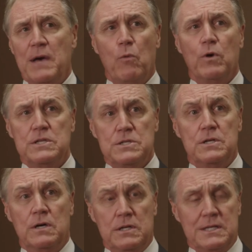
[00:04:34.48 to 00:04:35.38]
about what he's
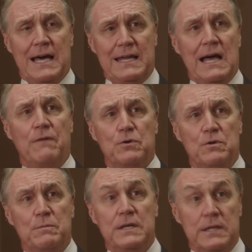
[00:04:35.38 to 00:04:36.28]
done has gotten out through
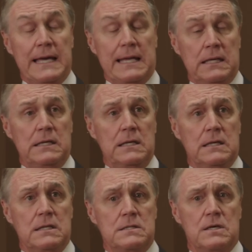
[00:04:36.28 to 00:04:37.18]
the media, candidly,
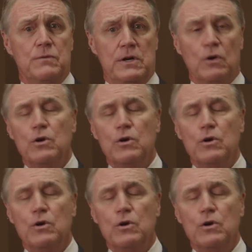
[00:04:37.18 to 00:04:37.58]
and so they're a